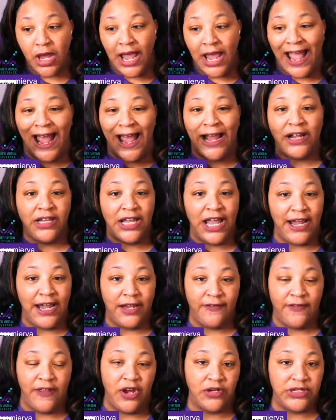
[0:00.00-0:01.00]
act like
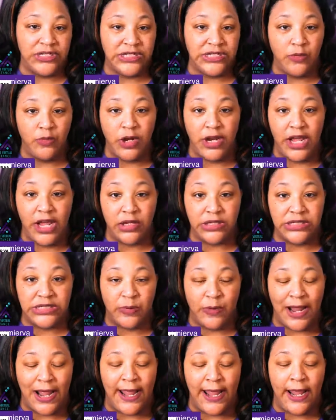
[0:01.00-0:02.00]
they're someone else,
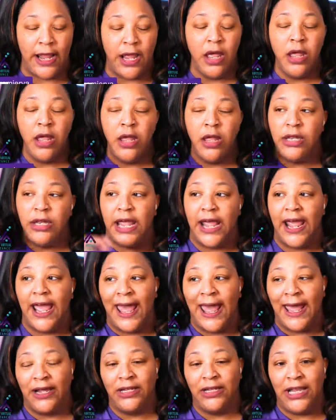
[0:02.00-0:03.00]
right? They
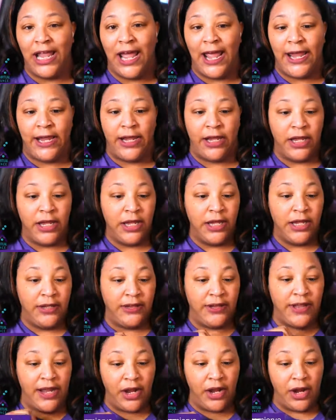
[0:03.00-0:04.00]
act like
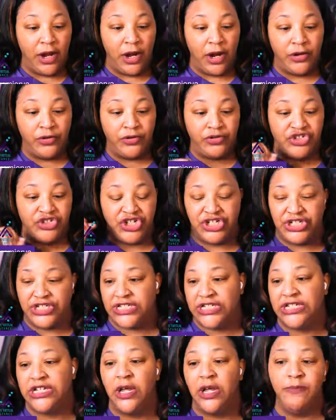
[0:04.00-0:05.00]
they're
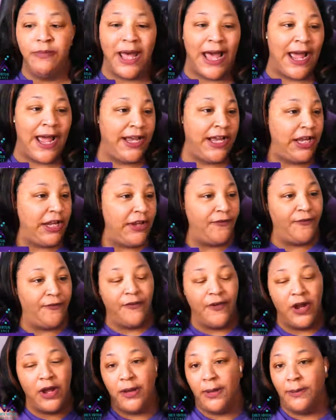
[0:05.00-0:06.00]
just somebody
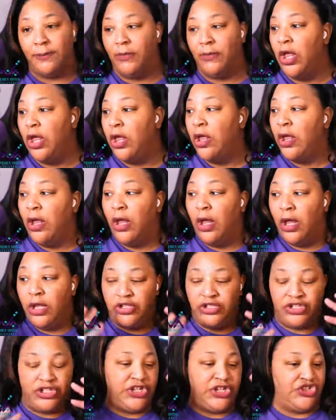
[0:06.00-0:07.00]
from
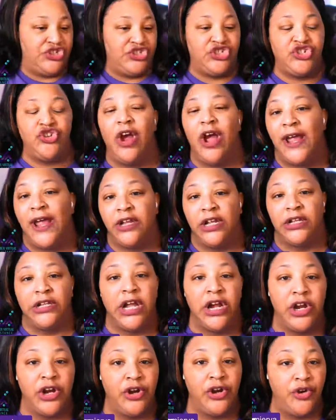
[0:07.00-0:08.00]
just trying to
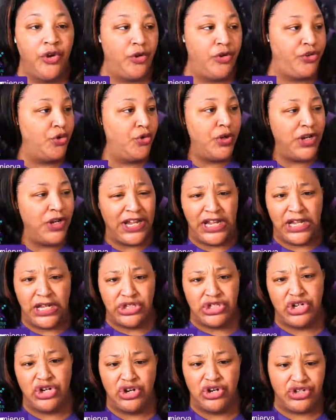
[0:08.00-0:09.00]
learn or doing an
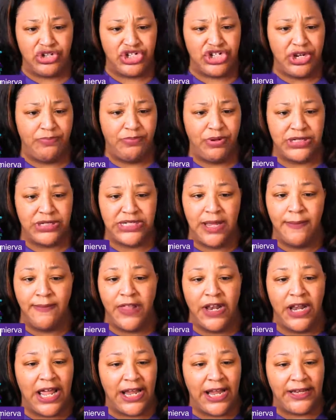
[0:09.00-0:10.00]
internship or
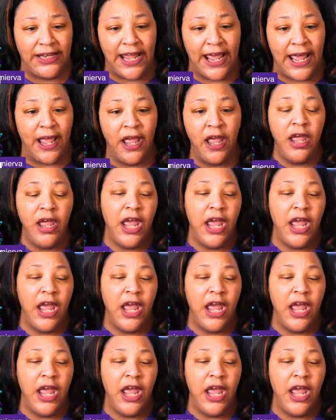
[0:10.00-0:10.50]
something like that.